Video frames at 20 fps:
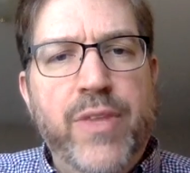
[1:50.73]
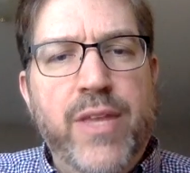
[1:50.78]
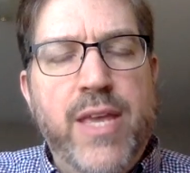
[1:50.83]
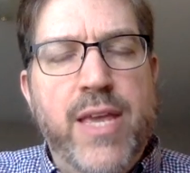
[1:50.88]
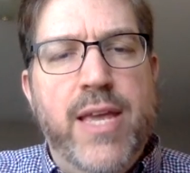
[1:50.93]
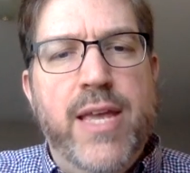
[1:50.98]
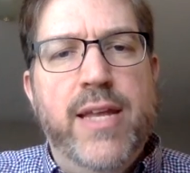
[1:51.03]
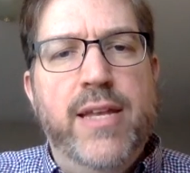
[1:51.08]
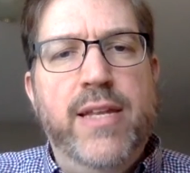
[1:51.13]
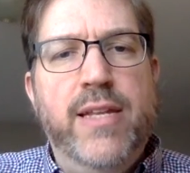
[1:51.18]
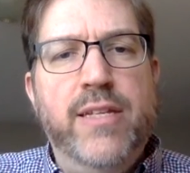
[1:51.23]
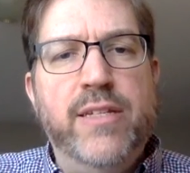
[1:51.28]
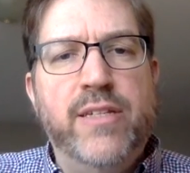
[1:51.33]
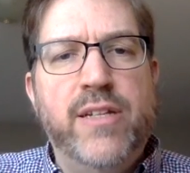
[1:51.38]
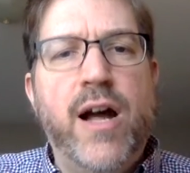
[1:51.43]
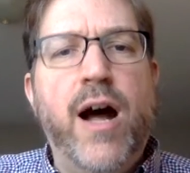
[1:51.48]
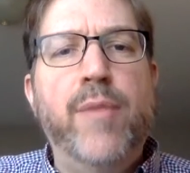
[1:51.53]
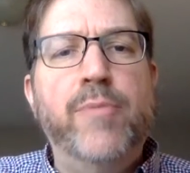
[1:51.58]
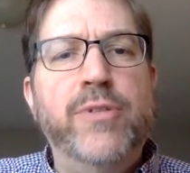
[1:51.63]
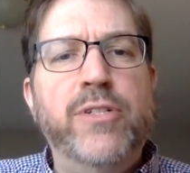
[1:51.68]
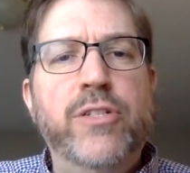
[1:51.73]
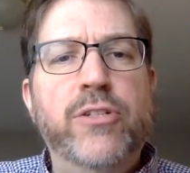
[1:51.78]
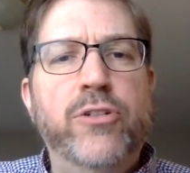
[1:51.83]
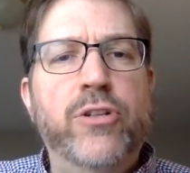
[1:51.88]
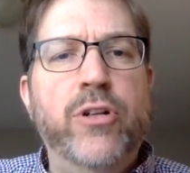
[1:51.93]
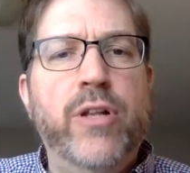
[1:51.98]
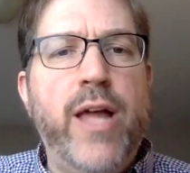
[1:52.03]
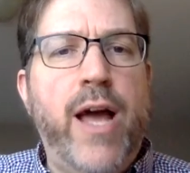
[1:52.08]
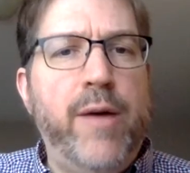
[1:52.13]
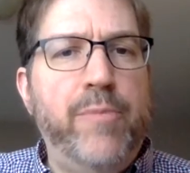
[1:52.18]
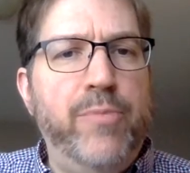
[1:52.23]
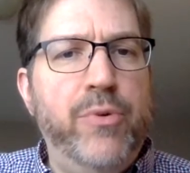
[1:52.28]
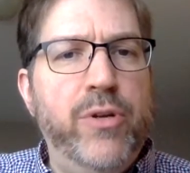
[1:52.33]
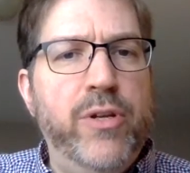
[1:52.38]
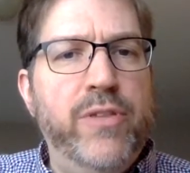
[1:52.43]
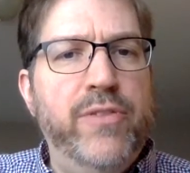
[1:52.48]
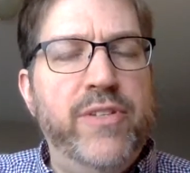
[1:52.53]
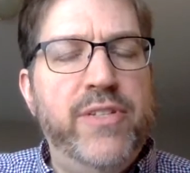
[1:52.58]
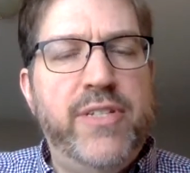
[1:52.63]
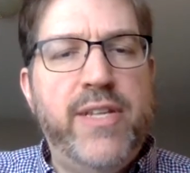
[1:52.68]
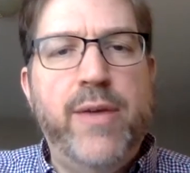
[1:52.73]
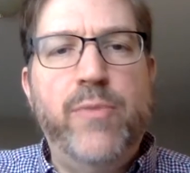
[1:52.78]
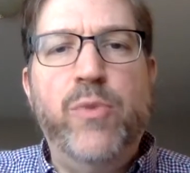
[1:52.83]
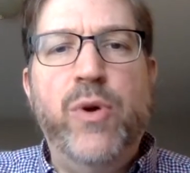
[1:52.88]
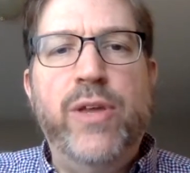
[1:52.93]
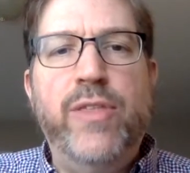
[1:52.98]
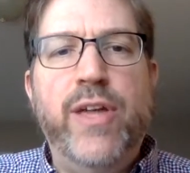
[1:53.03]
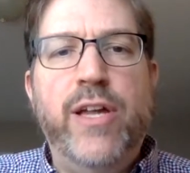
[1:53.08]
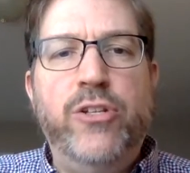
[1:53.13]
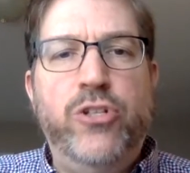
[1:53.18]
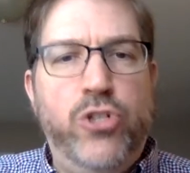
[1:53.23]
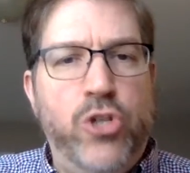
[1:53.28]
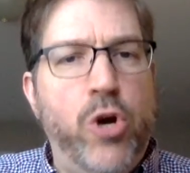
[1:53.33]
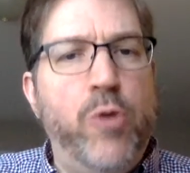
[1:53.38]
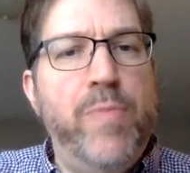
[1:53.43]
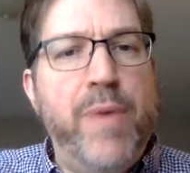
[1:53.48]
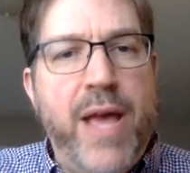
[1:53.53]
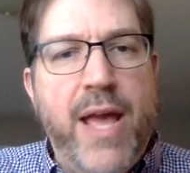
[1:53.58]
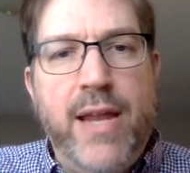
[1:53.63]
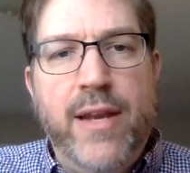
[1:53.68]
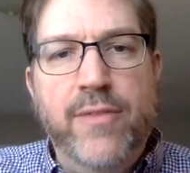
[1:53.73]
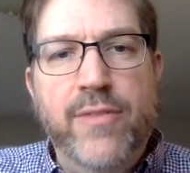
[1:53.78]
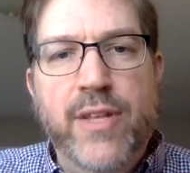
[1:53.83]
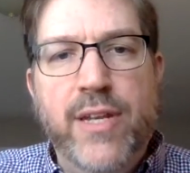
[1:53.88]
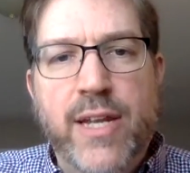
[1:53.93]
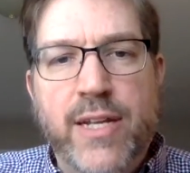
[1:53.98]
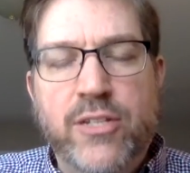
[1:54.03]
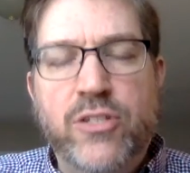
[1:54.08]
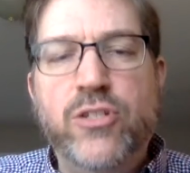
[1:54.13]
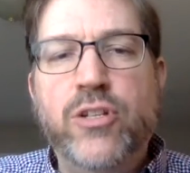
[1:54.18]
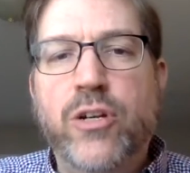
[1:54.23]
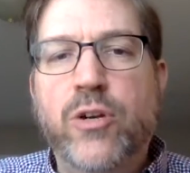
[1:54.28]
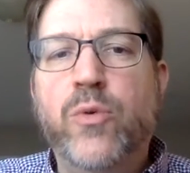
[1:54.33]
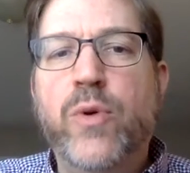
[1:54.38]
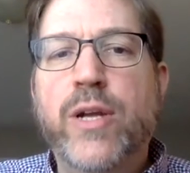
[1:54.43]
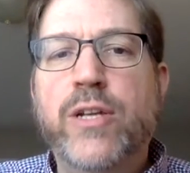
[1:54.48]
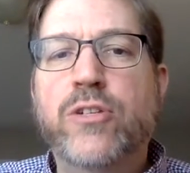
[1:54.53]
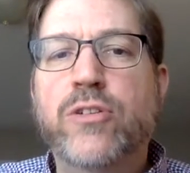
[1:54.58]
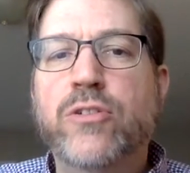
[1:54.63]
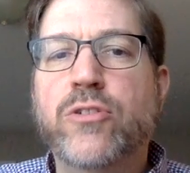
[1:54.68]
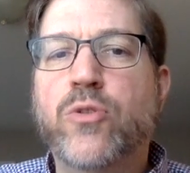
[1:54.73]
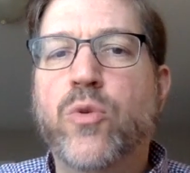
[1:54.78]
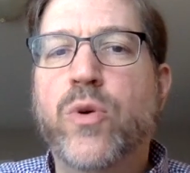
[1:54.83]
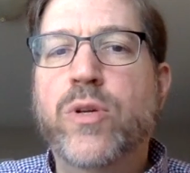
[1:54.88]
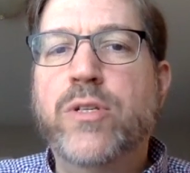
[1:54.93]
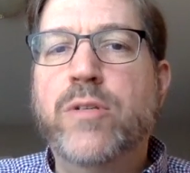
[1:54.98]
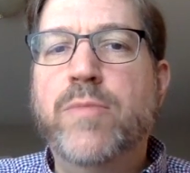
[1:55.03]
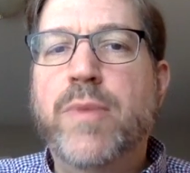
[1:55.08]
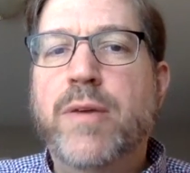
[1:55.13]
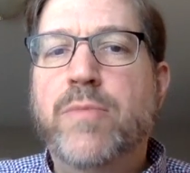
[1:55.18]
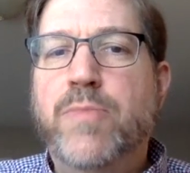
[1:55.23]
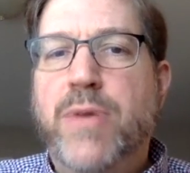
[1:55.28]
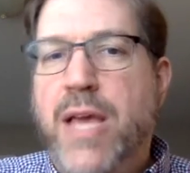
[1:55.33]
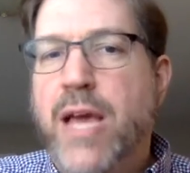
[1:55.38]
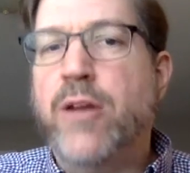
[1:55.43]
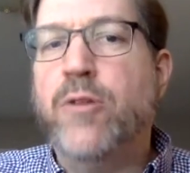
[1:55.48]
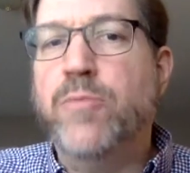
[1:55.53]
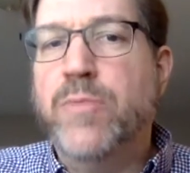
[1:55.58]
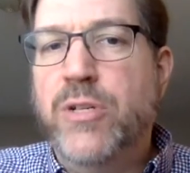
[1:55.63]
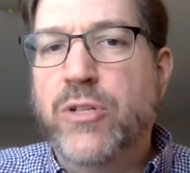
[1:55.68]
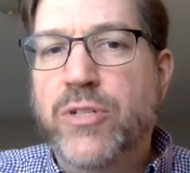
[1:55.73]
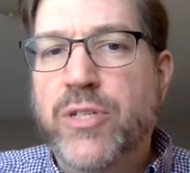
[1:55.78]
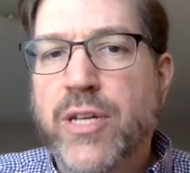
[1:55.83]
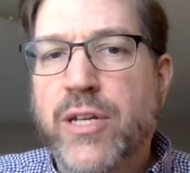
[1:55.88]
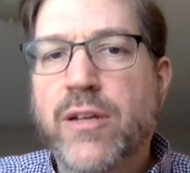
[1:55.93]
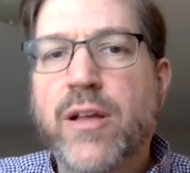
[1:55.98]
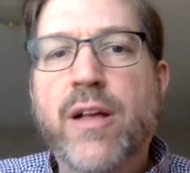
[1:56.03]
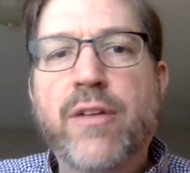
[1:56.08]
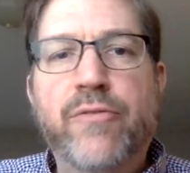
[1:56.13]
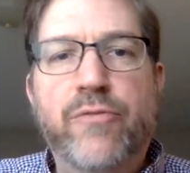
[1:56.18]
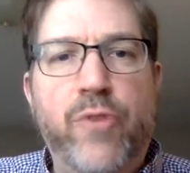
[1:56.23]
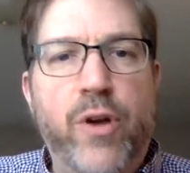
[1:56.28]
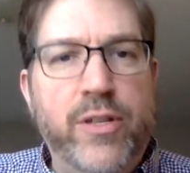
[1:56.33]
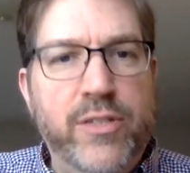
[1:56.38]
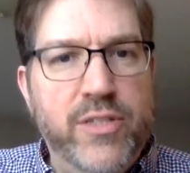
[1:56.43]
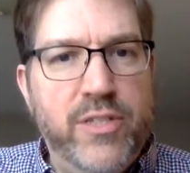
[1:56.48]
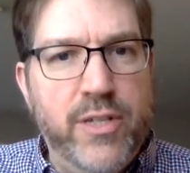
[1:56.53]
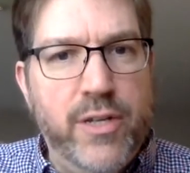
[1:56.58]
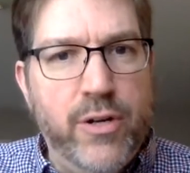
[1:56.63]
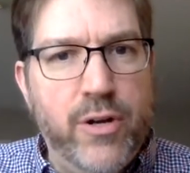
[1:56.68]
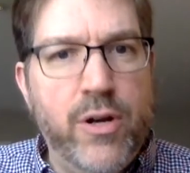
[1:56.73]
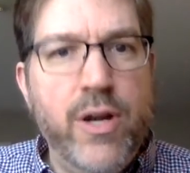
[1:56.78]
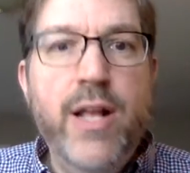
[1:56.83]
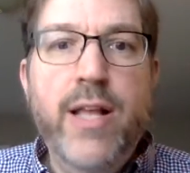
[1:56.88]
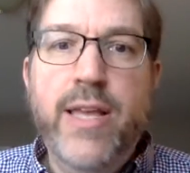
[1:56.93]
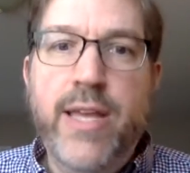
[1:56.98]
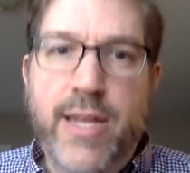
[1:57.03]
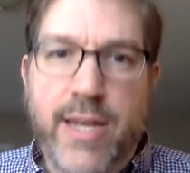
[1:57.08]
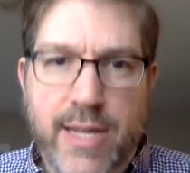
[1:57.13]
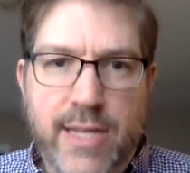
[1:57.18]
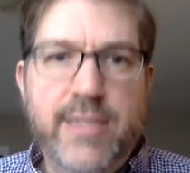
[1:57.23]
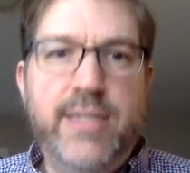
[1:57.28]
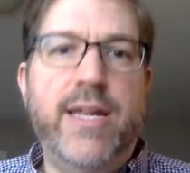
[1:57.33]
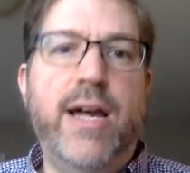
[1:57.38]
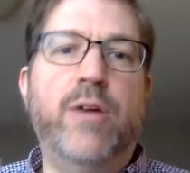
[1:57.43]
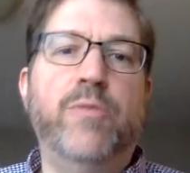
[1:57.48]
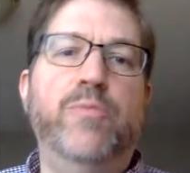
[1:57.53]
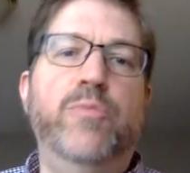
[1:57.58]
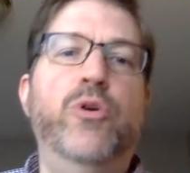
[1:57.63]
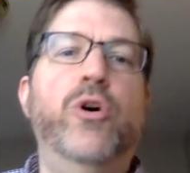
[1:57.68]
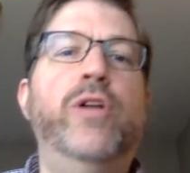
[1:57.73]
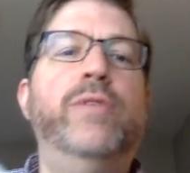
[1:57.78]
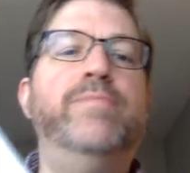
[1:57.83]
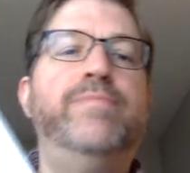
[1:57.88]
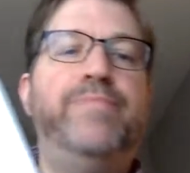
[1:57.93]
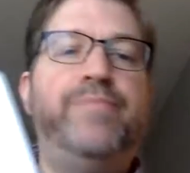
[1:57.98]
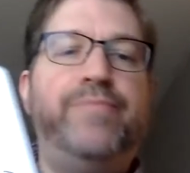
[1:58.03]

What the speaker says: in his compositional output, in the same way that Chopin in the next generation is going to make piano music front and center in his output.